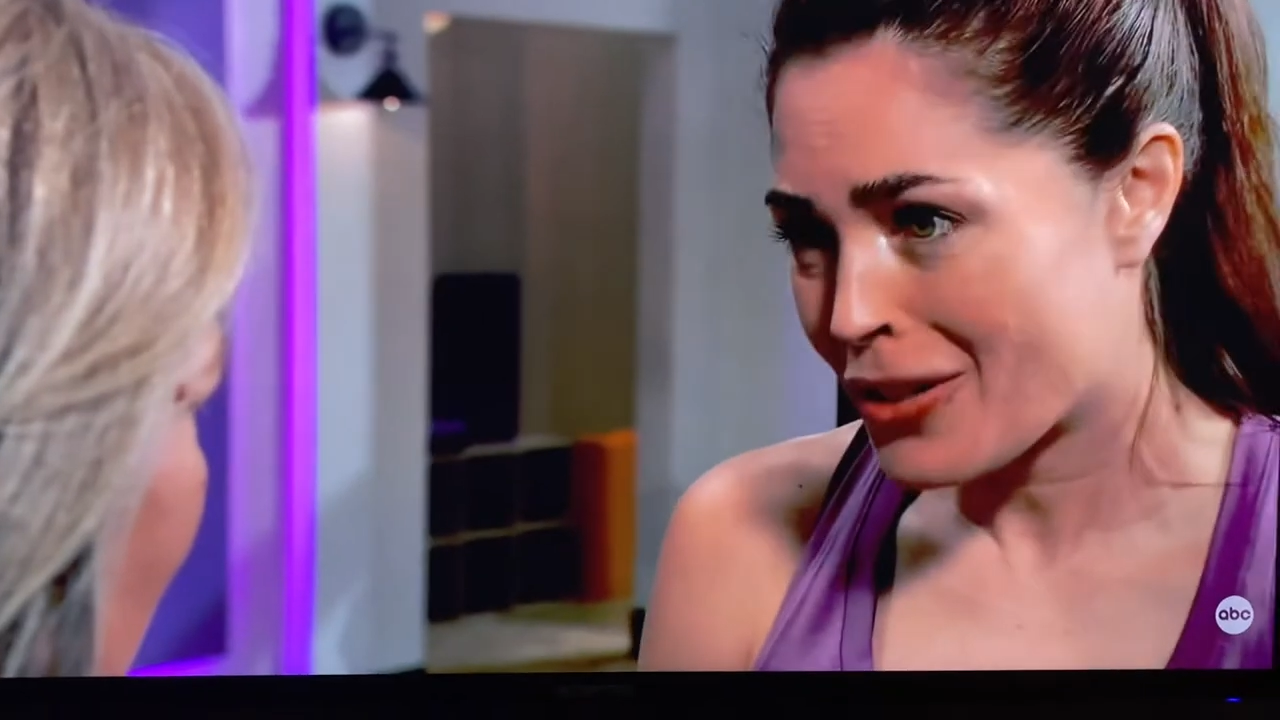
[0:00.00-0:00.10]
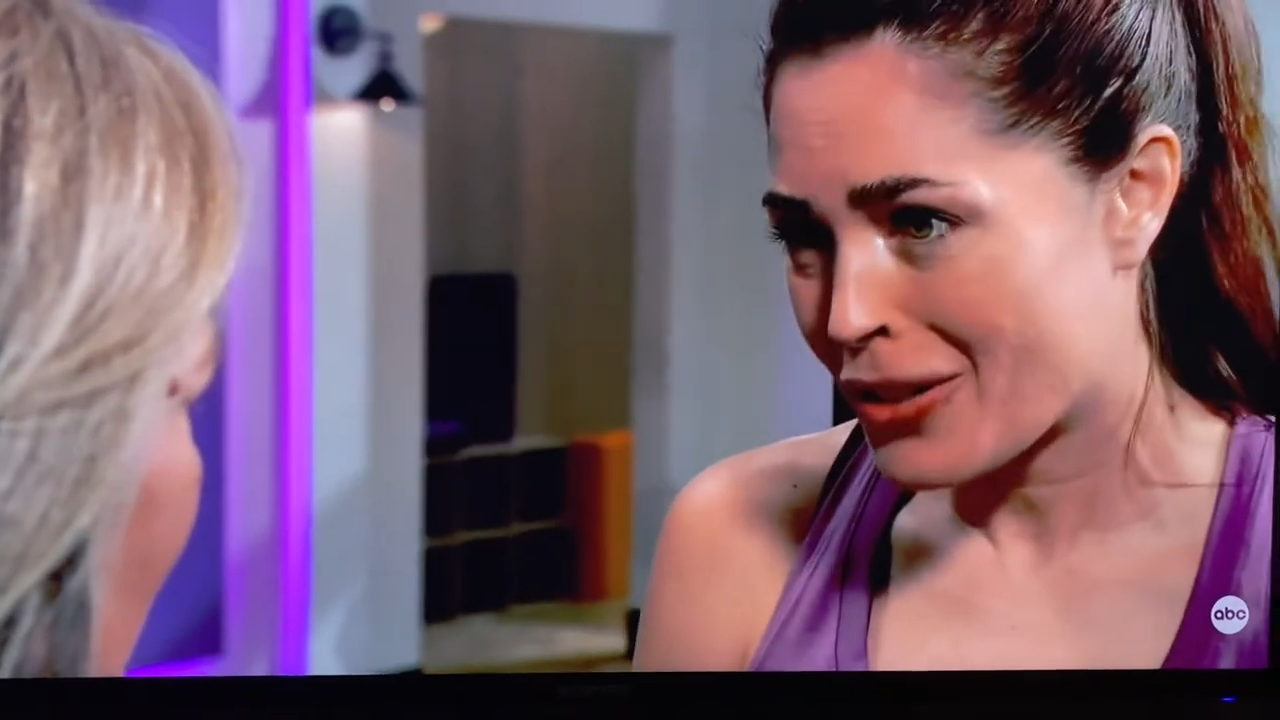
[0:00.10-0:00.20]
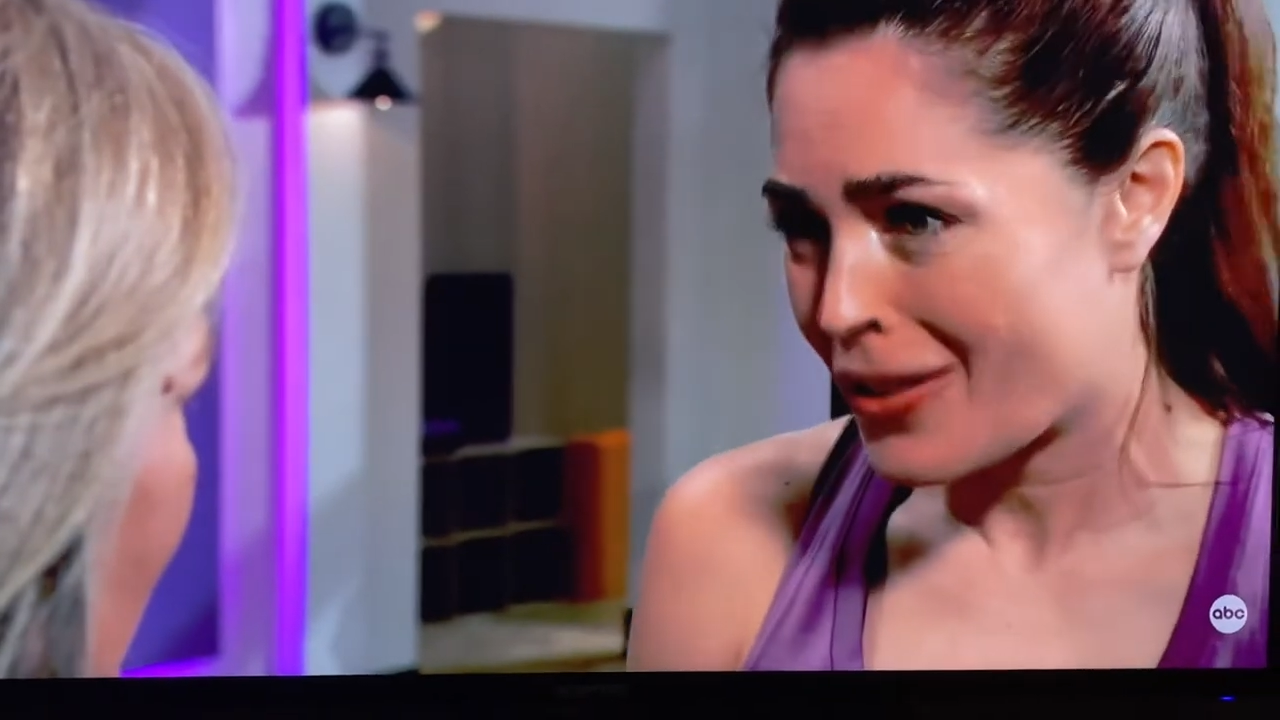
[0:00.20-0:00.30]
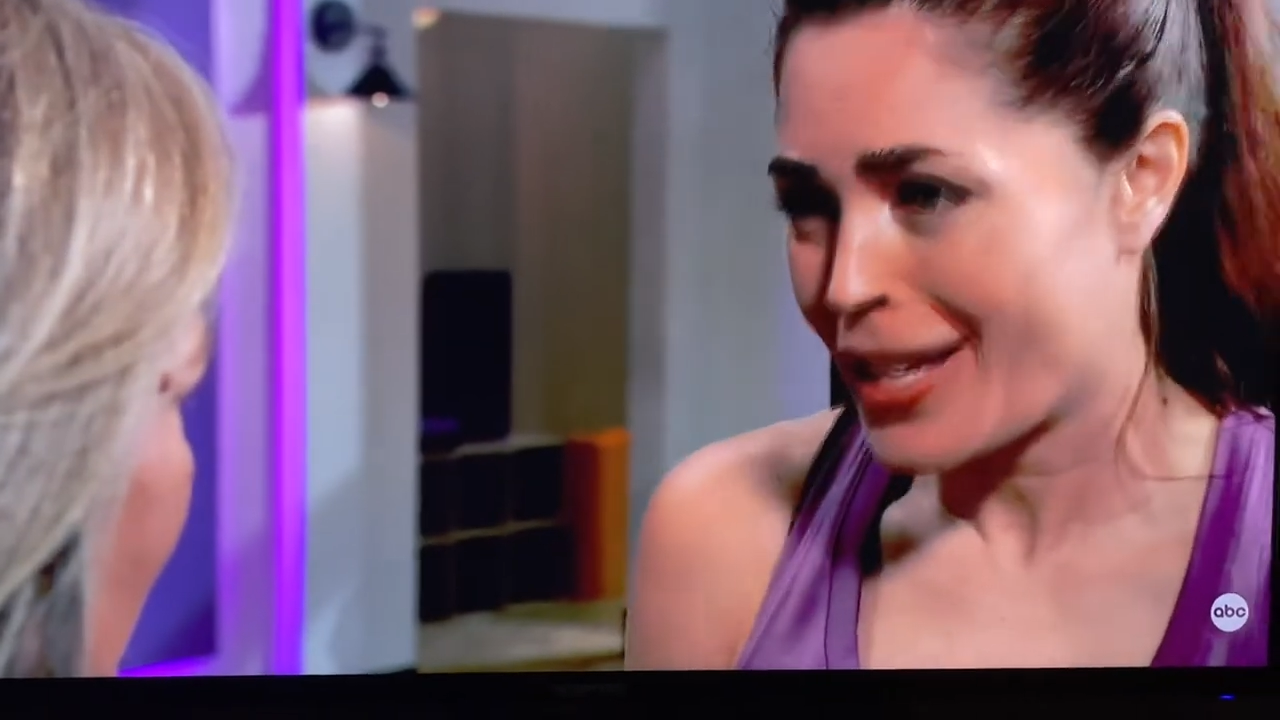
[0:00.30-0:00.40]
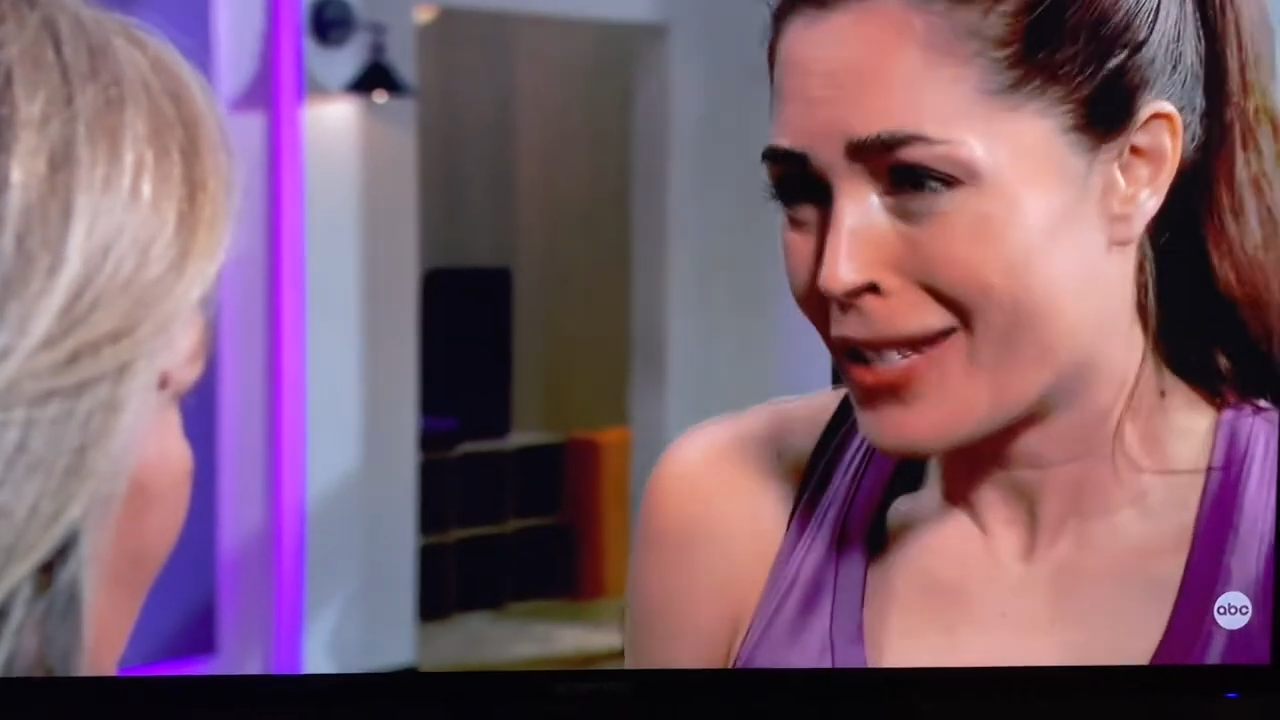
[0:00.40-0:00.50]

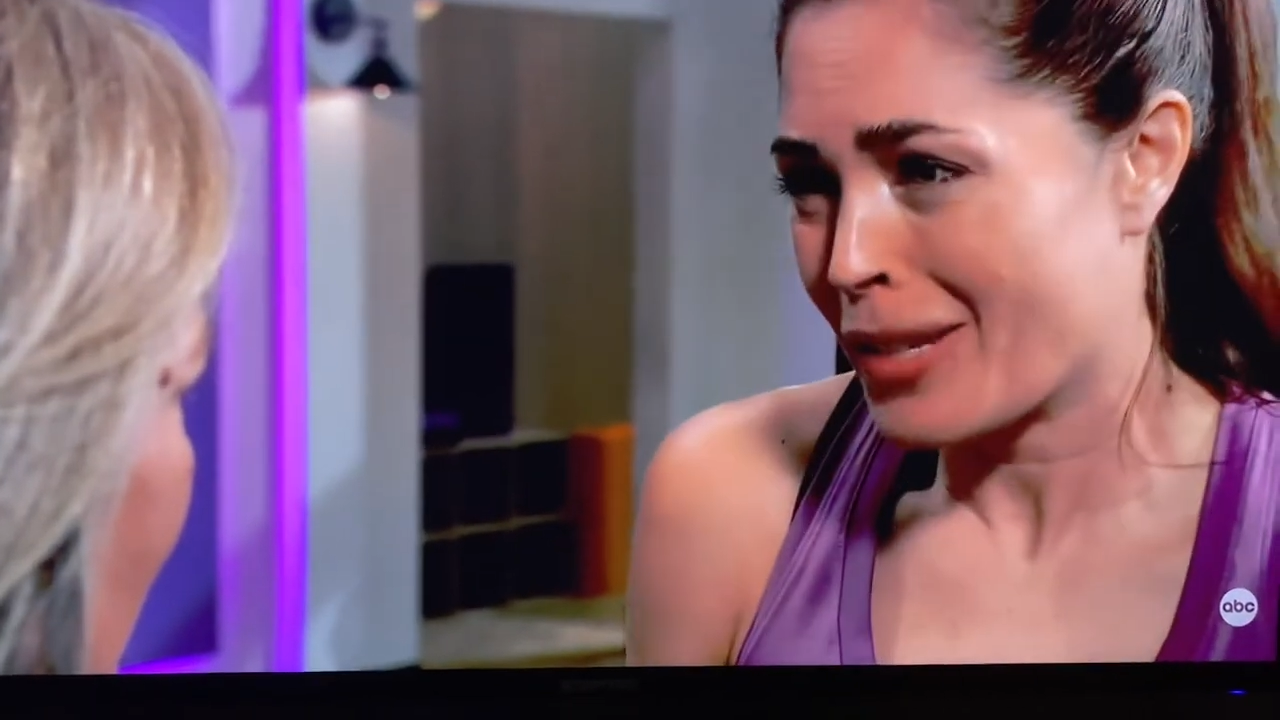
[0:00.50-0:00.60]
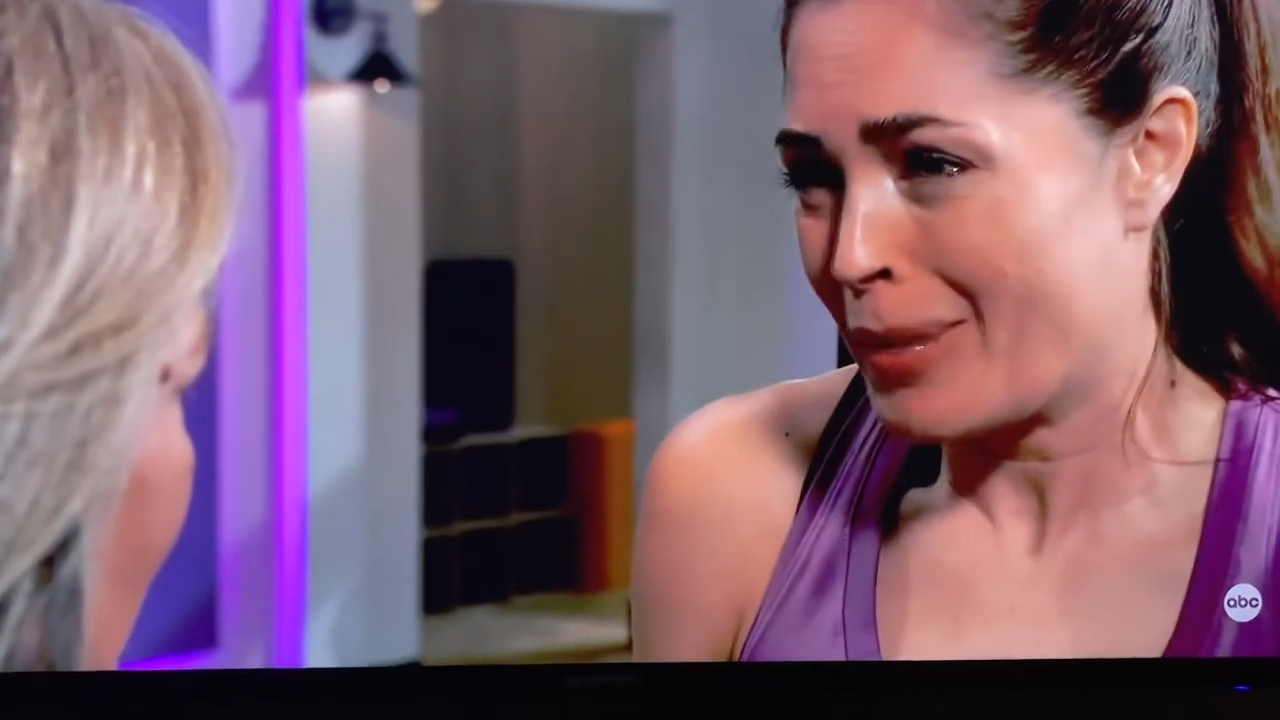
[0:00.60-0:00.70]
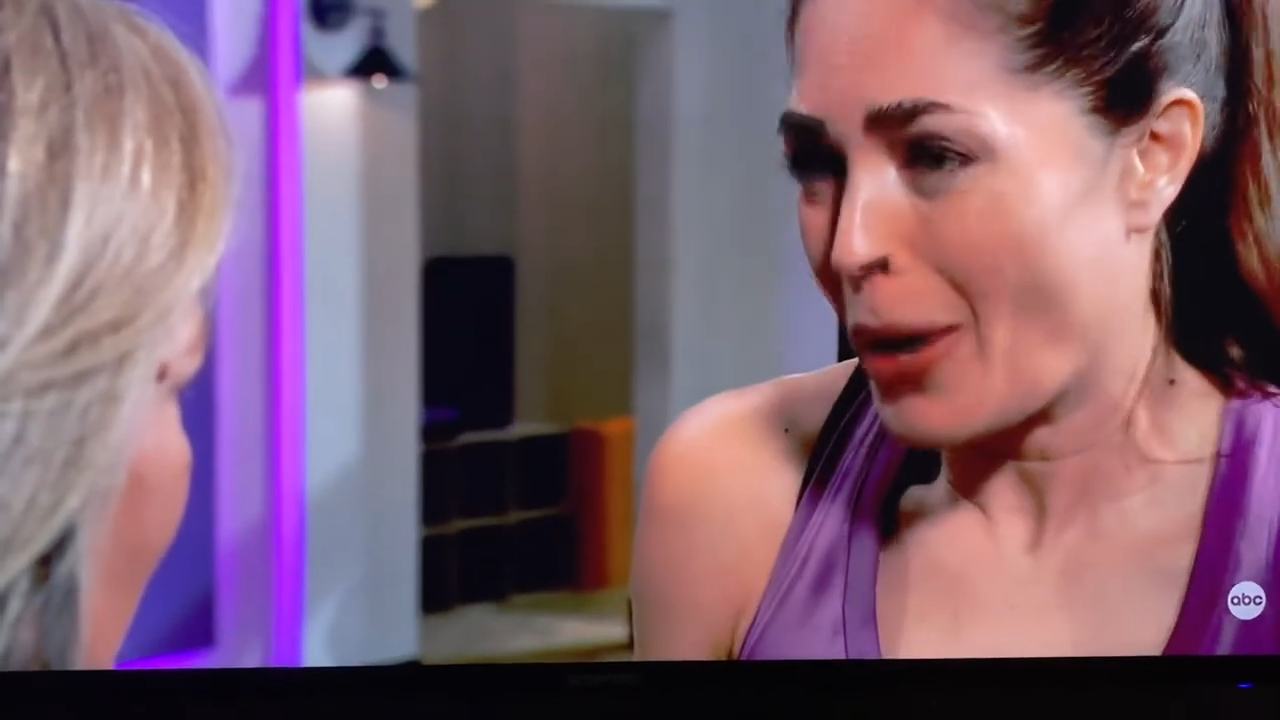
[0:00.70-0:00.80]
You think he's going to be